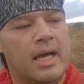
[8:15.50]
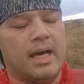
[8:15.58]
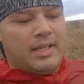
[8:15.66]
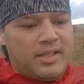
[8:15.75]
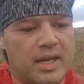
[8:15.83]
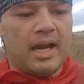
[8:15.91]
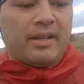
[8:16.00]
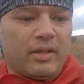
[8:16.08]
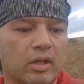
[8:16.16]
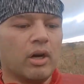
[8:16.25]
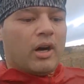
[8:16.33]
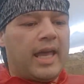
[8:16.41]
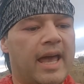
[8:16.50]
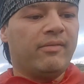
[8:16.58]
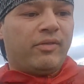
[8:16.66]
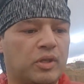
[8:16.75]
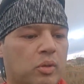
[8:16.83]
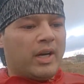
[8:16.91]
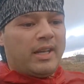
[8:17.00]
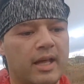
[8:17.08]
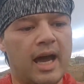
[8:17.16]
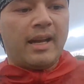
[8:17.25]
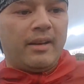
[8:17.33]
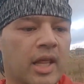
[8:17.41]
decided to go again for
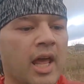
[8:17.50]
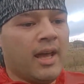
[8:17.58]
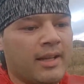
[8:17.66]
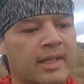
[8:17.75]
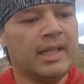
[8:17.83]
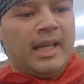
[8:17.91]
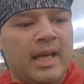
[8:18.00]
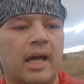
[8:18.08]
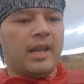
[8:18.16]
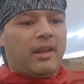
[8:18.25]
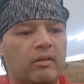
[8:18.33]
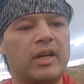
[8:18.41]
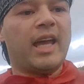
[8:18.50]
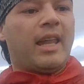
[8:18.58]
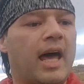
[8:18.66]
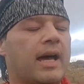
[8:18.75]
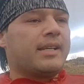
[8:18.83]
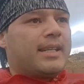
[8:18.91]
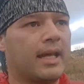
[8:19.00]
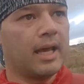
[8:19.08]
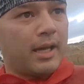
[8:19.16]
29, and then I realised